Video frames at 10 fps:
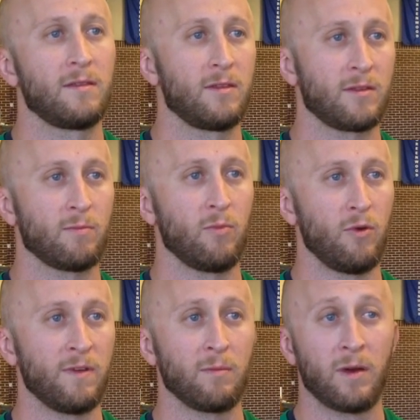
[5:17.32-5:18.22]
Just
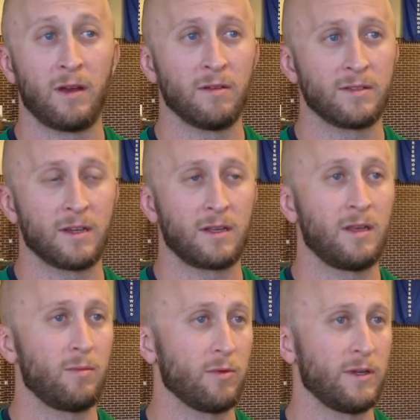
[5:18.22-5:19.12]
moving better is going to
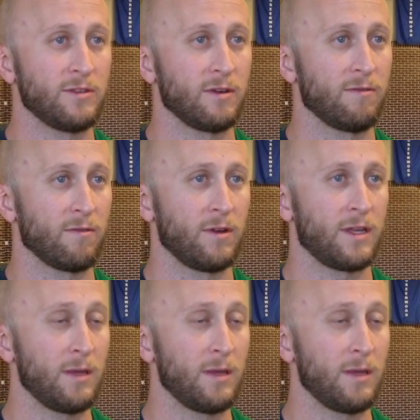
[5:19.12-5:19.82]
keep you injury free,